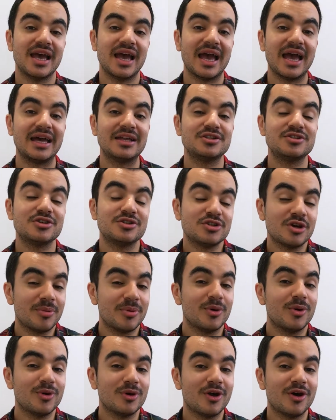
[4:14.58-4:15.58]
And to top it
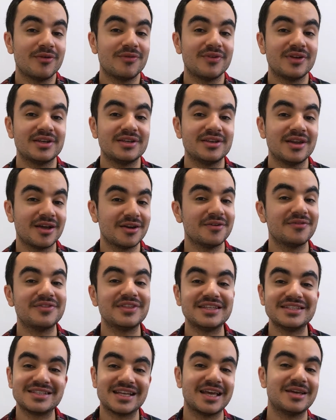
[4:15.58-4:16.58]
all off, none of
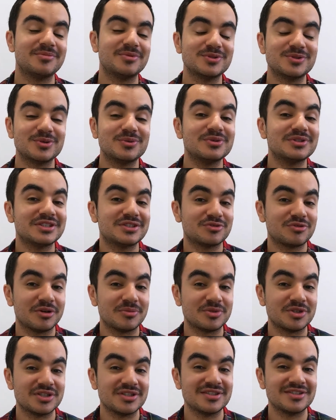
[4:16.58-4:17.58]
these labels or
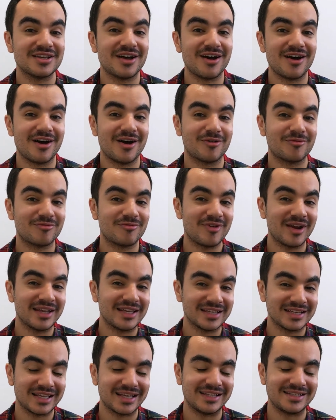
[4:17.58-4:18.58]
descriptions are
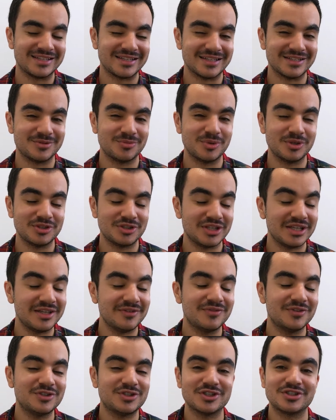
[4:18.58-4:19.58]
regulated, which
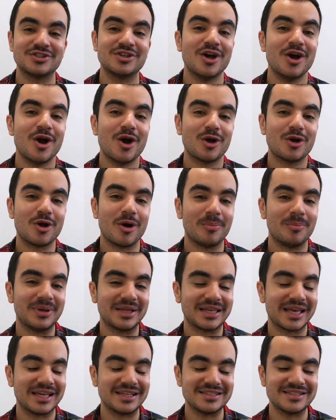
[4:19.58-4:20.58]
even just
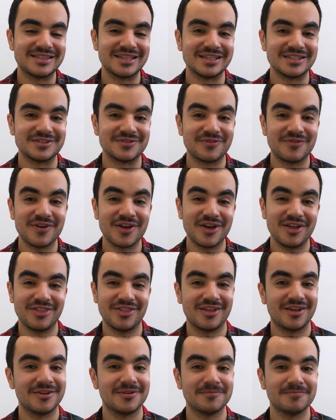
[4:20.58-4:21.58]
complicates things
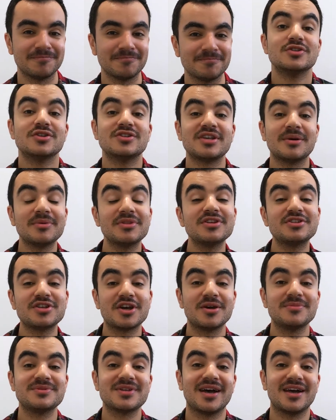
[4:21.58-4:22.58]
further. So some of the
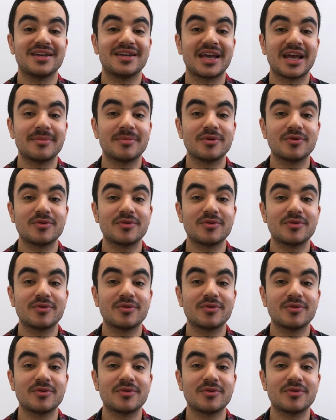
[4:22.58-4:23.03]
terms I came